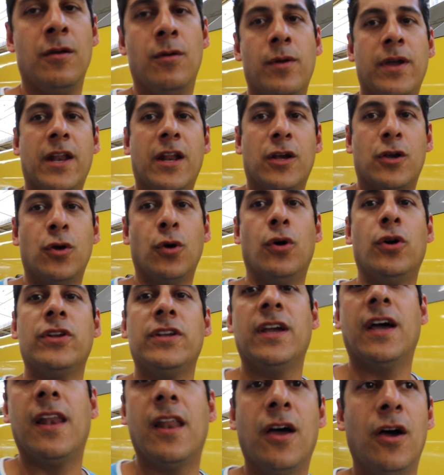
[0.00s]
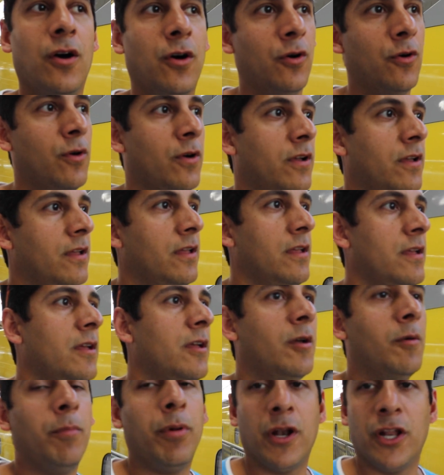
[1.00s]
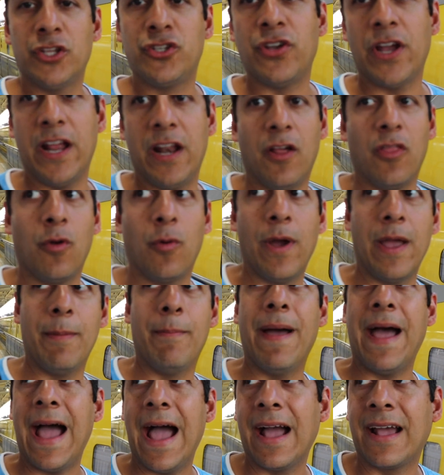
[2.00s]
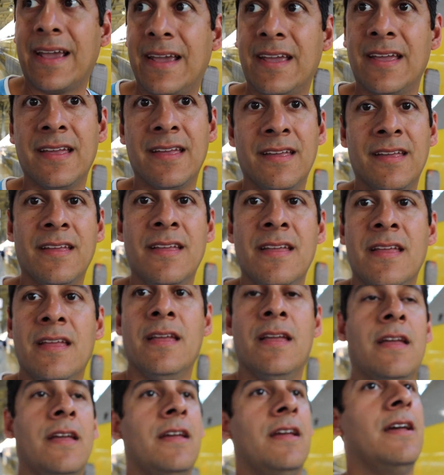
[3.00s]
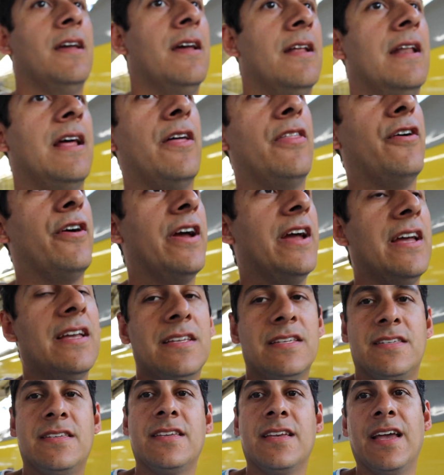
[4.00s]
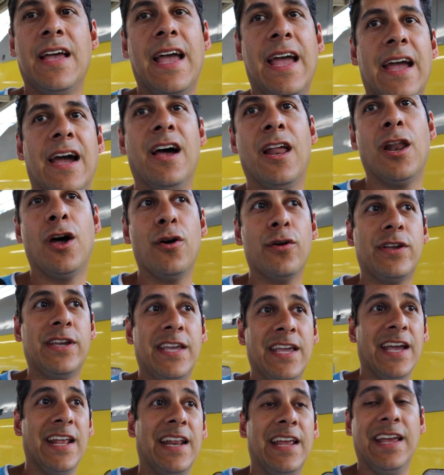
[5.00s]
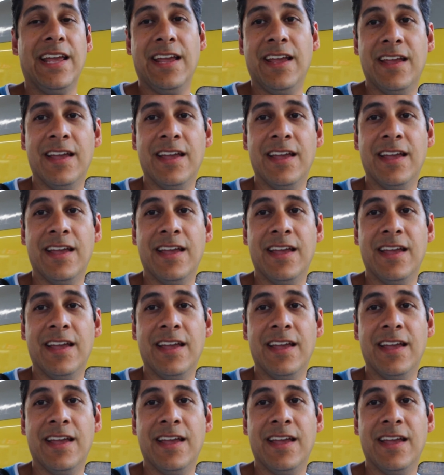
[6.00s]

We got a cool yellow bullet train on the way back. Now there is a Hello Kitty